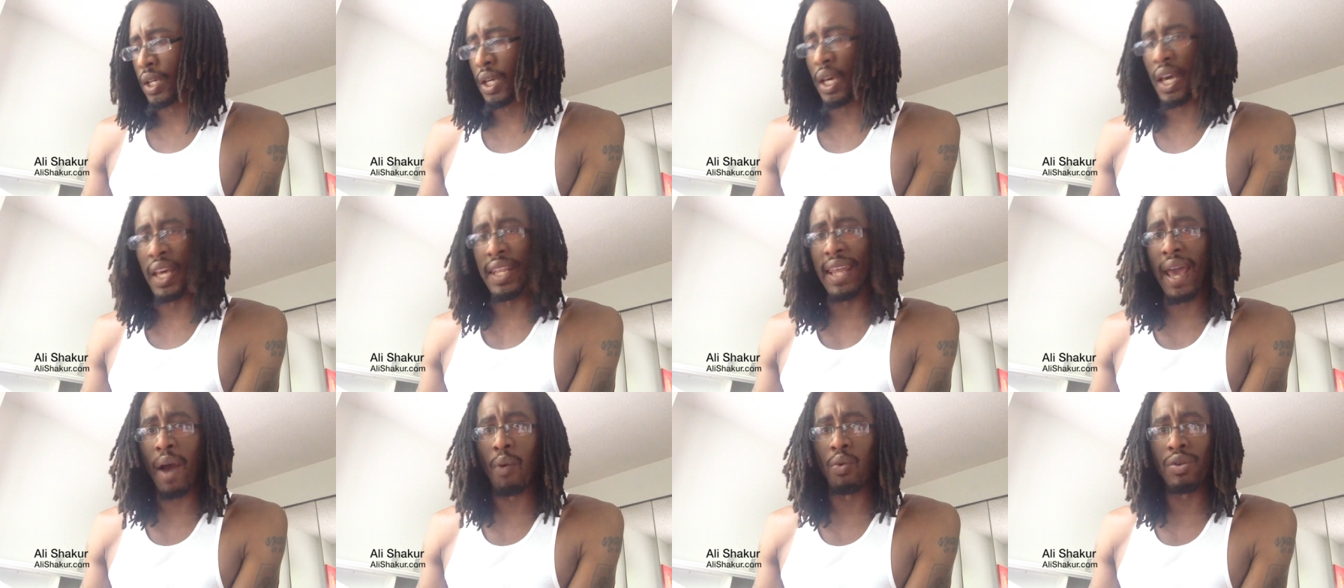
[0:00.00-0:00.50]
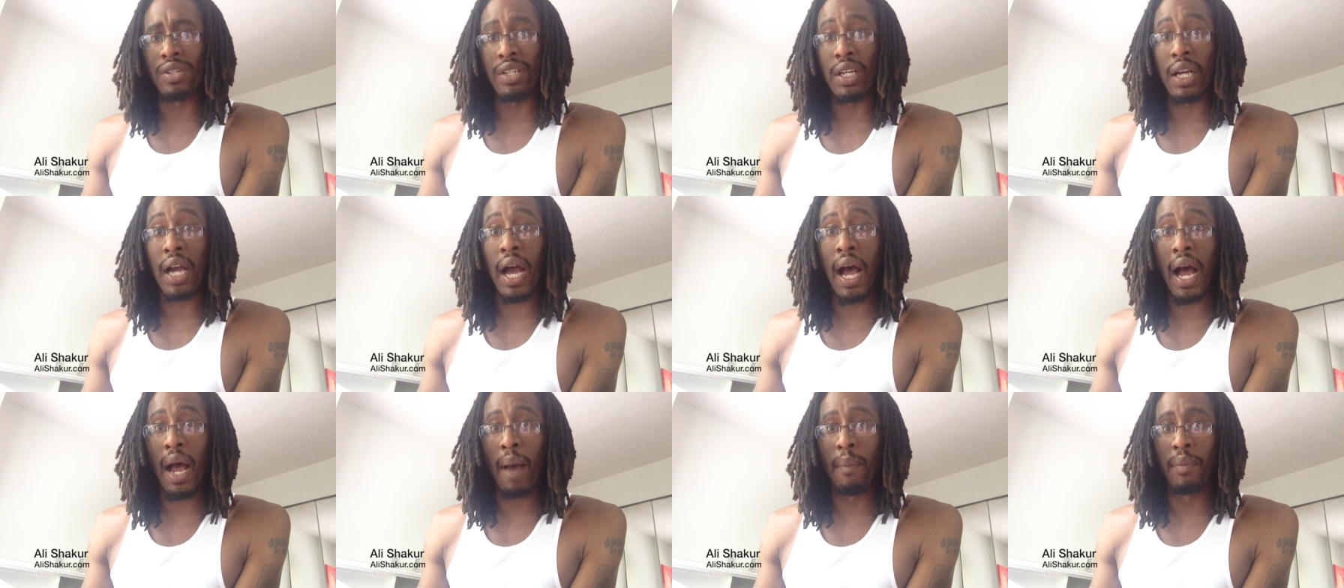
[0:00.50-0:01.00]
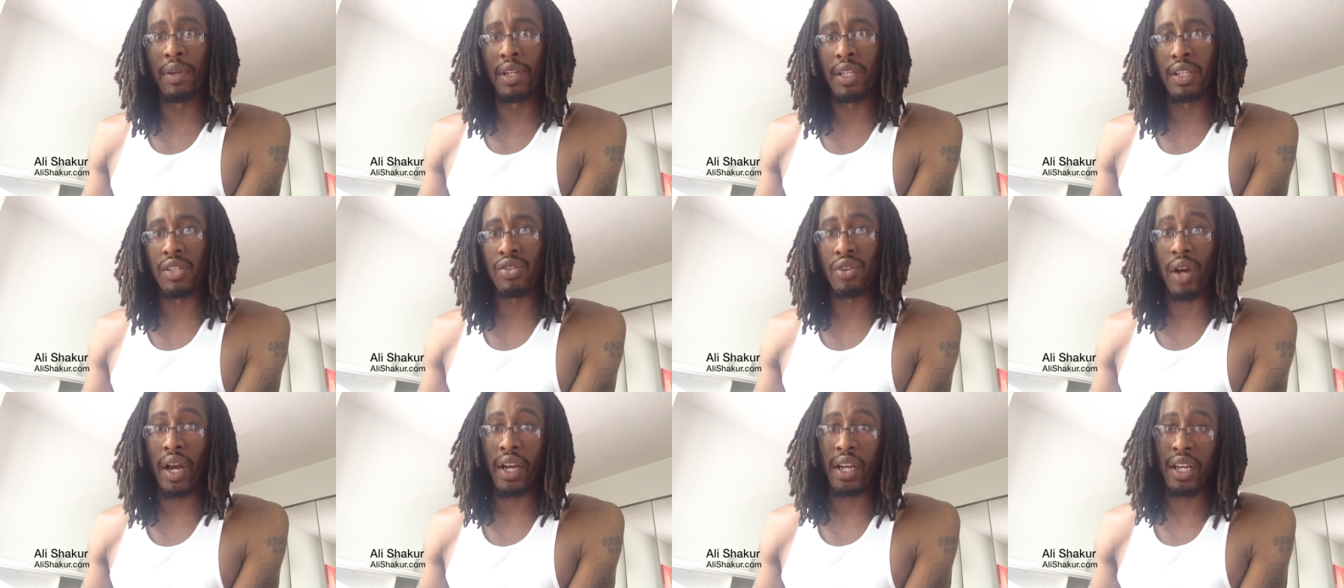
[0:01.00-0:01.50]
And that was a comedy.
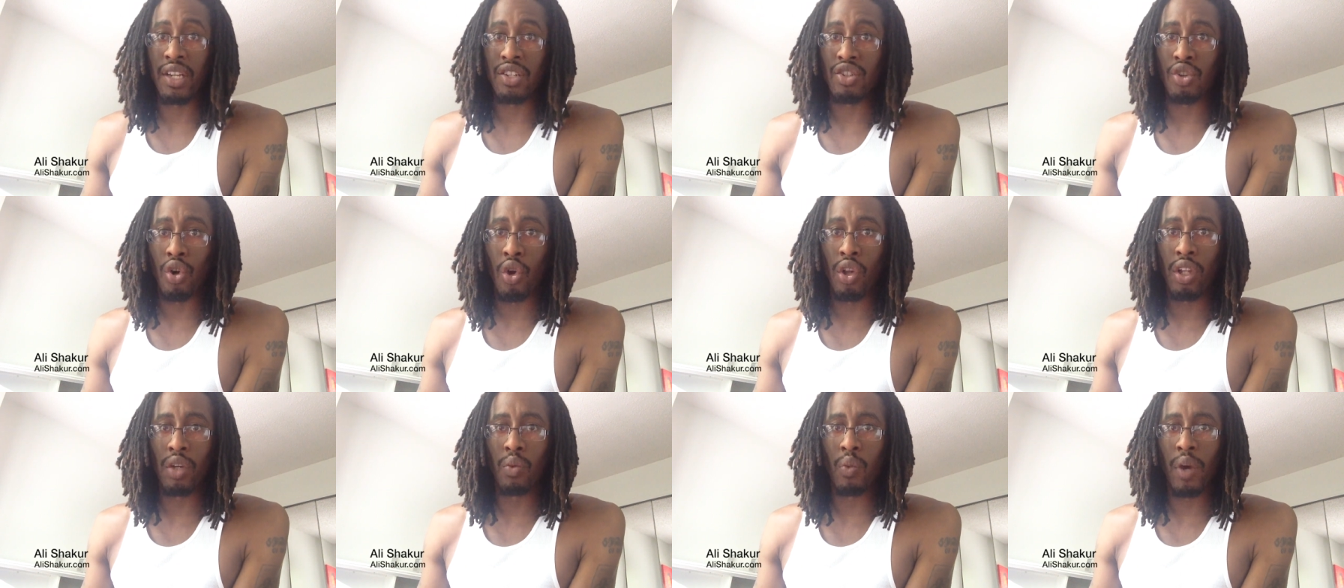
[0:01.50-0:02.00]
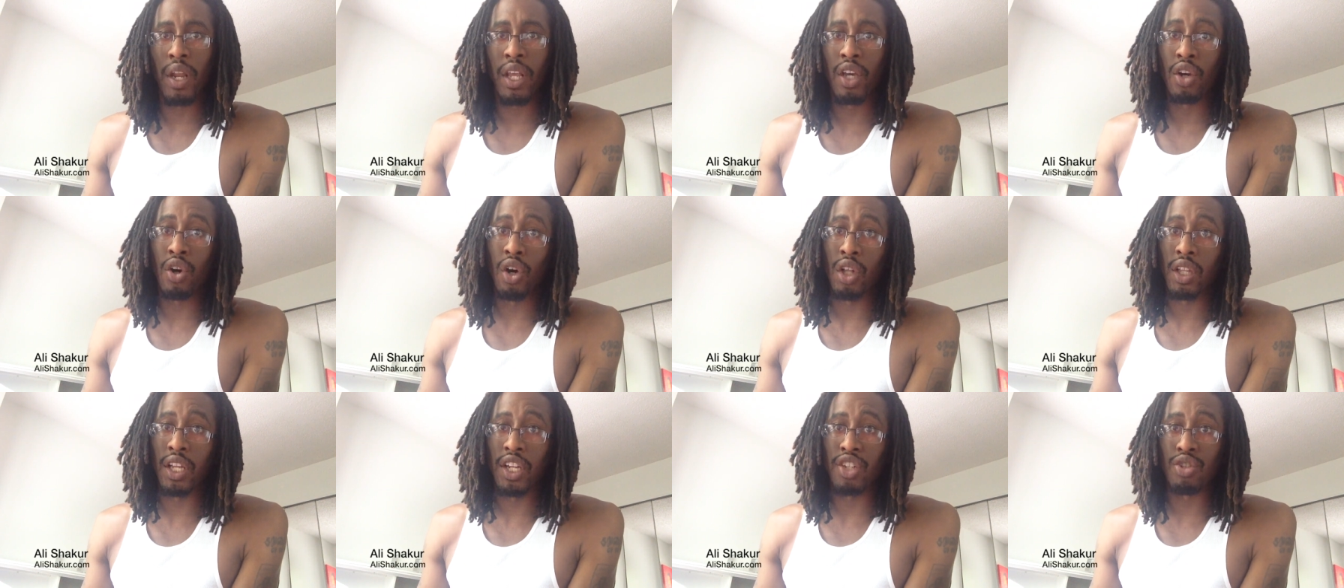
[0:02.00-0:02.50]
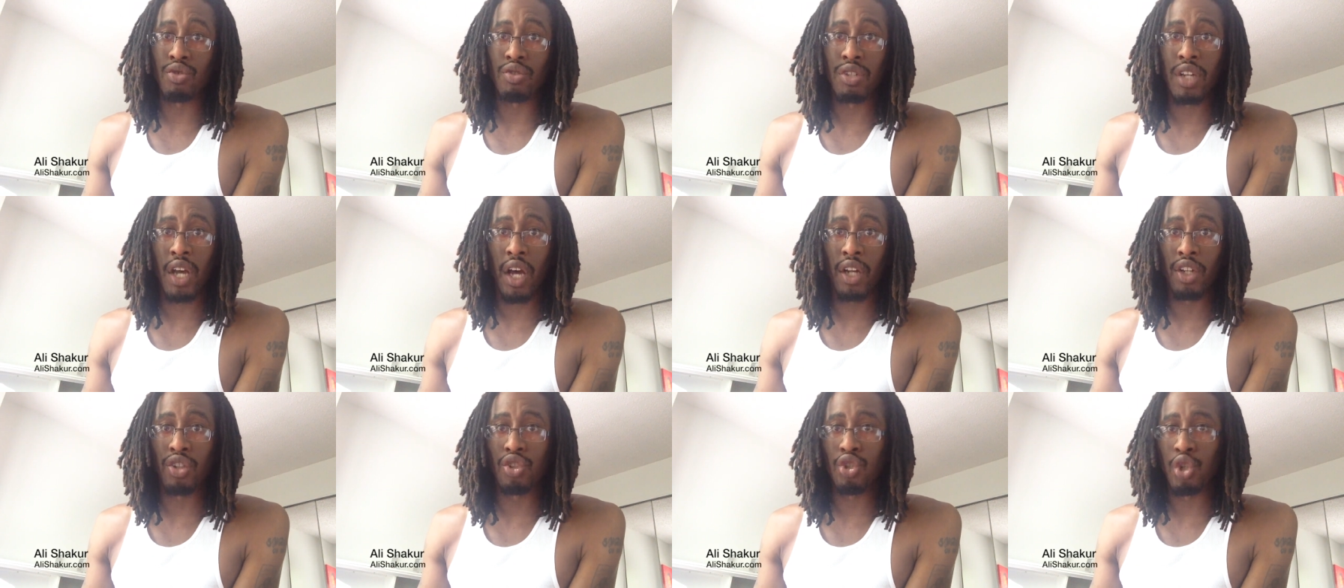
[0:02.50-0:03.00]
So I guess the only way they're going to let you
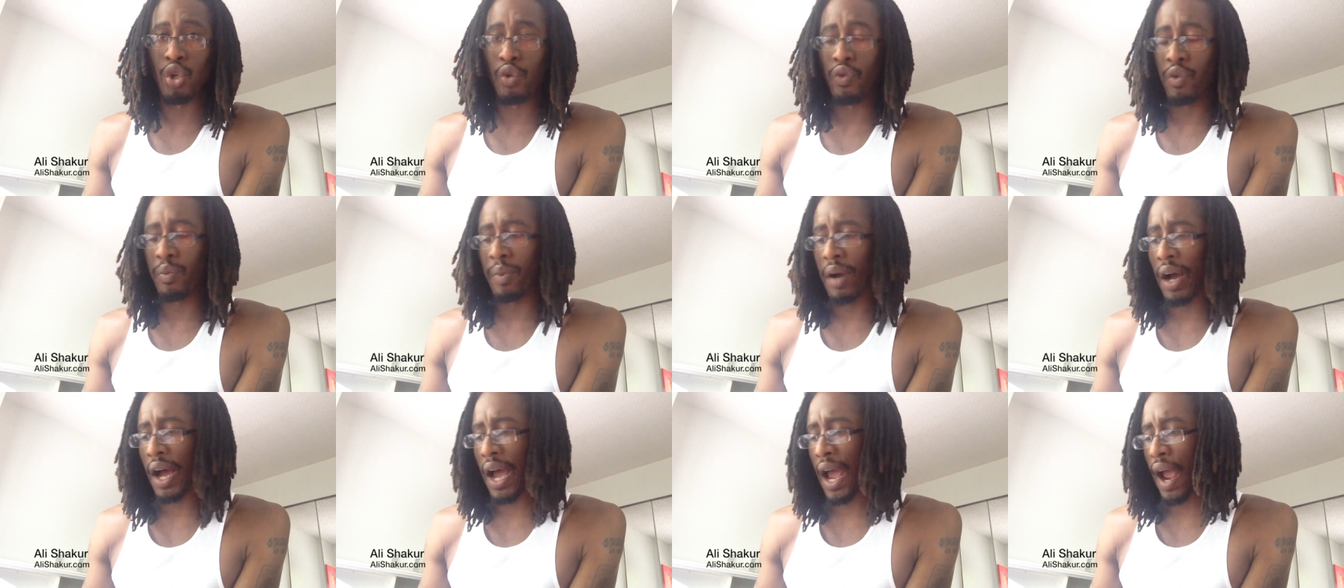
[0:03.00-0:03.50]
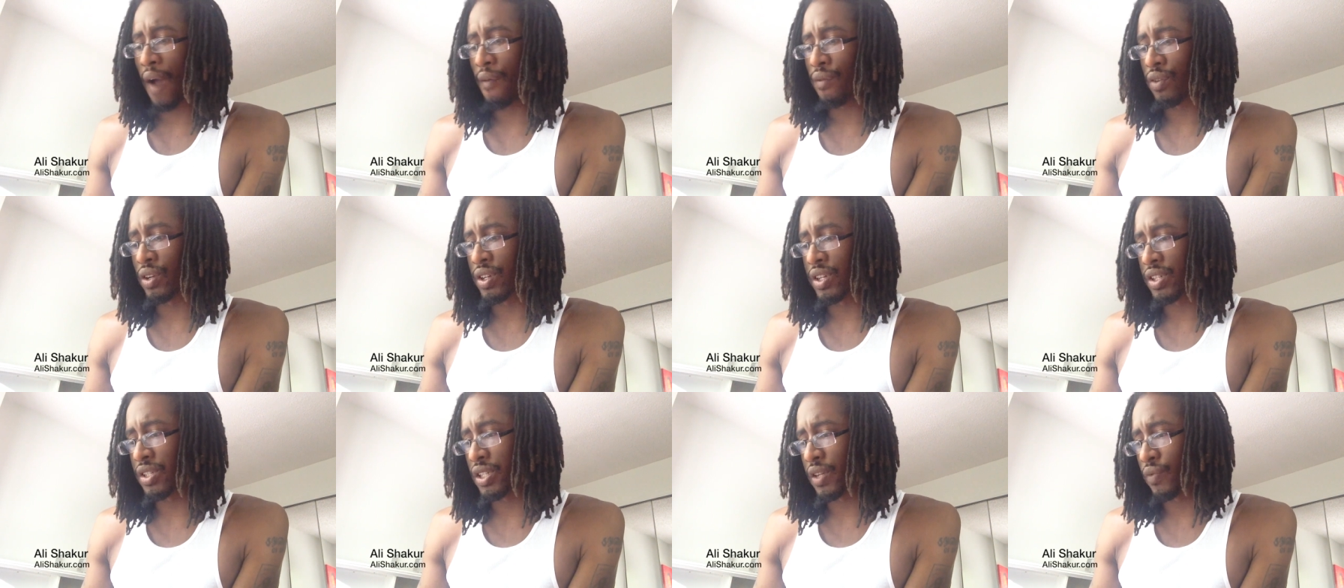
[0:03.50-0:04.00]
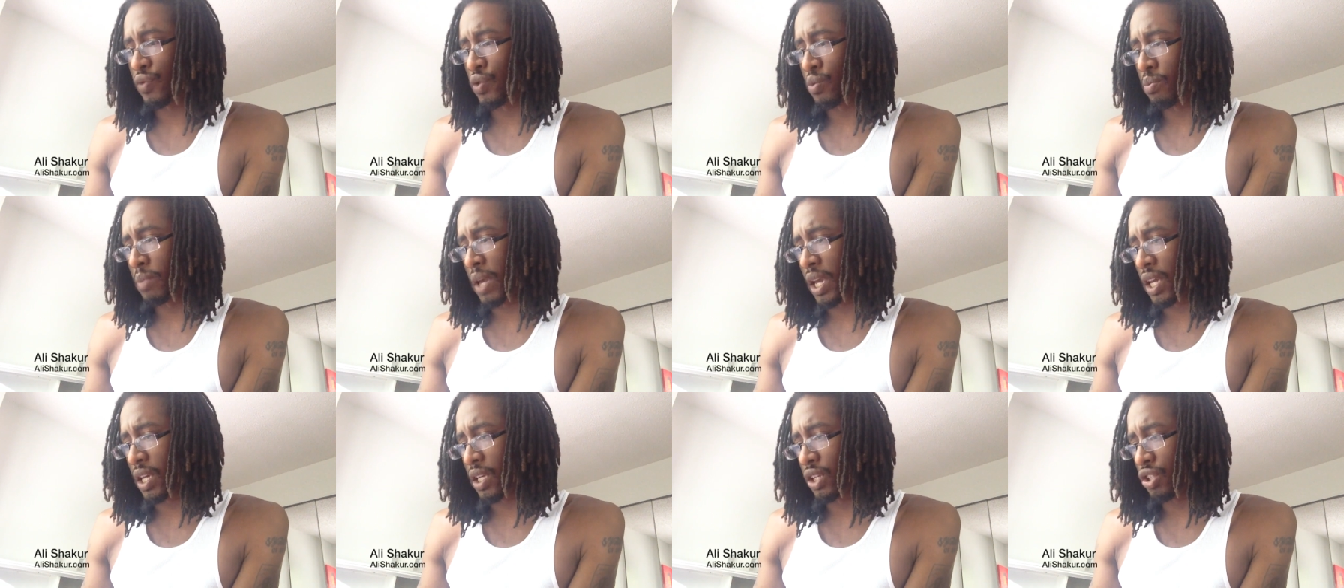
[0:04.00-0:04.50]
tell the truth about Africa is if you
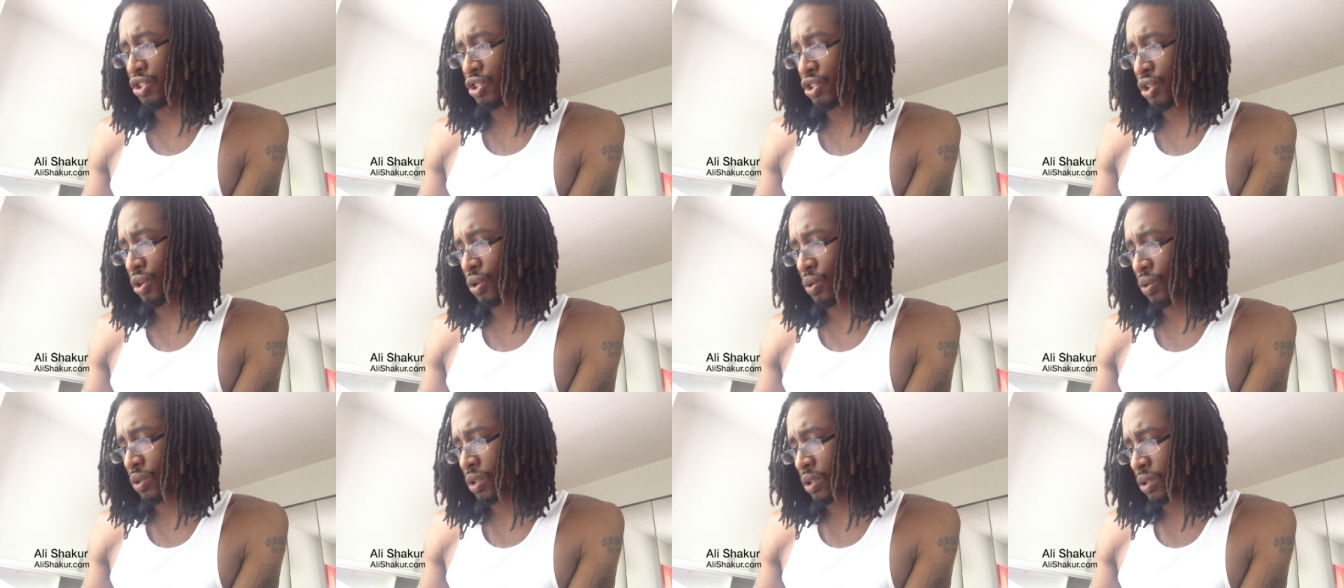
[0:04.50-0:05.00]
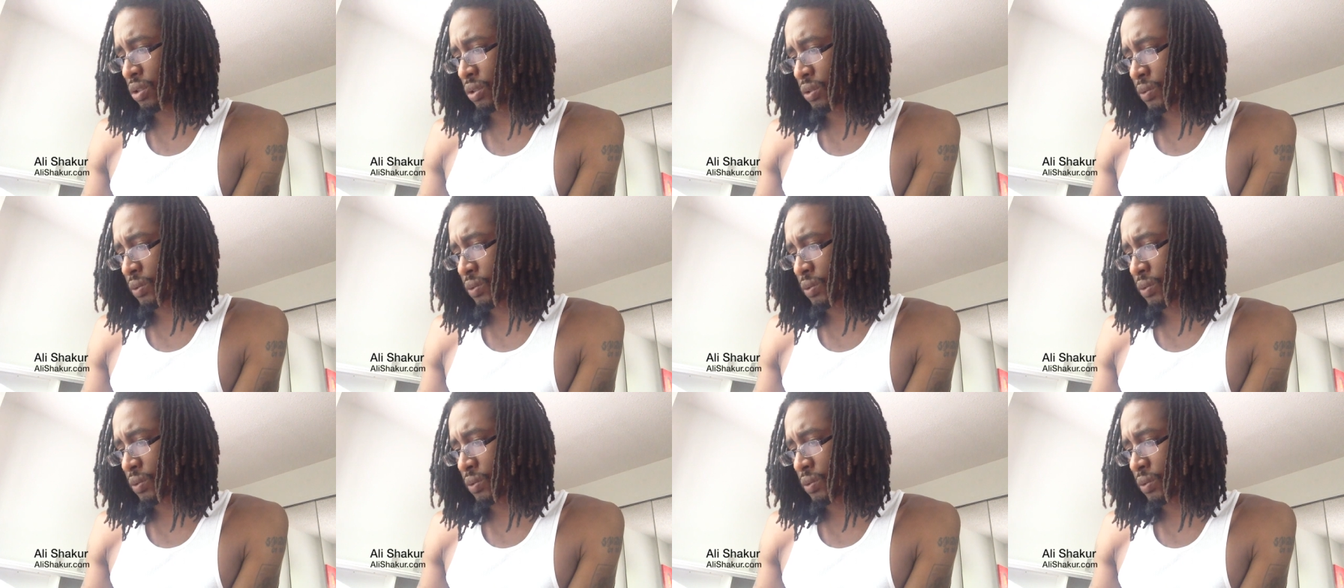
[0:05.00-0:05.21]
make it a joke.